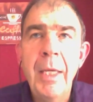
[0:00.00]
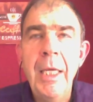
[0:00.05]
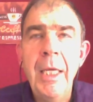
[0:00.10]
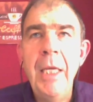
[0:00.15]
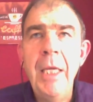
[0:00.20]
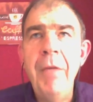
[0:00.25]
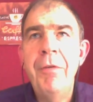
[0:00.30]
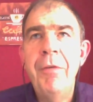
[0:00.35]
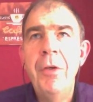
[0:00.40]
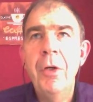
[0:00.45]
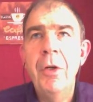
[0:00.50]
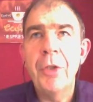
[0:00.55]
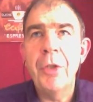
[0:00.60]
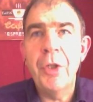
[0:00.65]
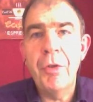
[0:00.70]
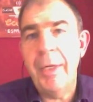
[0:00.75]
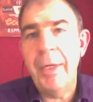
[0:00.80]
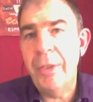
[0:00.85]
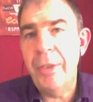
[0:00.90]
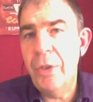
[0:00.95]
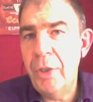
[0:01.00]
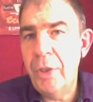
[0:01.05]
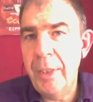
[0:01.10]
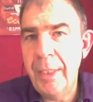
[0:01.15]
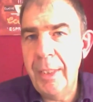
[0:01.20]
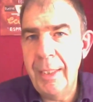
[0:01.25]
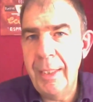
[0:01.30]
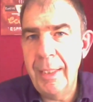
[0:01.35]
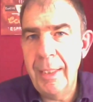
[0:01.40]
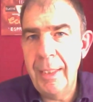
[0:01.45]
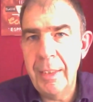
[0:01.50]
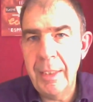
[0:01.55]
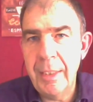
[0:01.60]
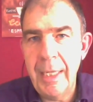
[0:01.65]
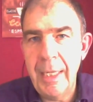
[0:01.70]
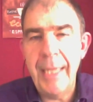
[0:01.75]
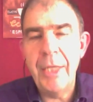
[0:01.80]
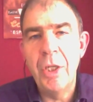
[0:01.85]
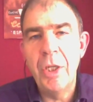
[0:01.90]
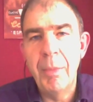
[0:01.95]
If your strategy is
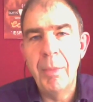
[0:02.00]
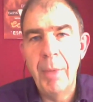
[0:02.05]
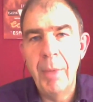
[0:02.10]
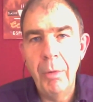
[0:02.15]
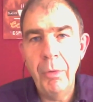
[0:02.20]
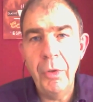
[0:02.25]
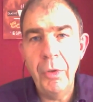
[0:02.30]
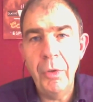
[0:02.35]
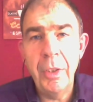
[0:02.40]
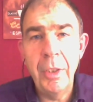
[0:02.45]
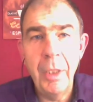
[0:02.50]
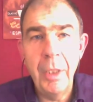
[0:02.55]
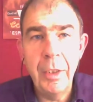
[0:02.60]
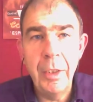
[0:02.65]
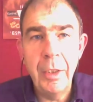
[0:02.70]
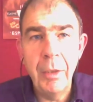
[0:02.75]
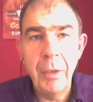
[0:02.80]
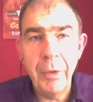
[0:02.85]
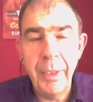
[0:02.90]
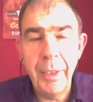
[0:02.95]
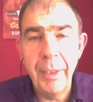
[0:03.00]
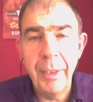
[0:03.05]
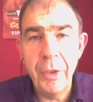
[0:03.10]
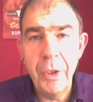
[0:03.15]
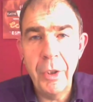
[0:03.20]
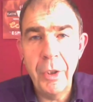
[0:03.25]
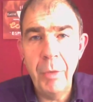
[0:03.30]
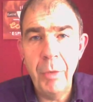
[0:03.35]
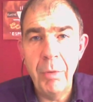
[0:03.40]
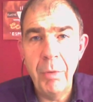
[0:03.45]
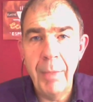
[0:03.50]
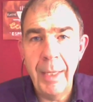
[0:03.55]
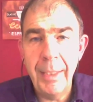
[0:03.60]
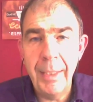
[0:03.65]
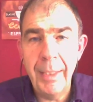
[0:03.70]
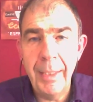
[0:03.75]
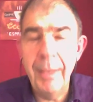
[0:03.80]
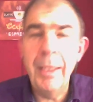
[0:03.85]
HMOs and you're looking at the student market,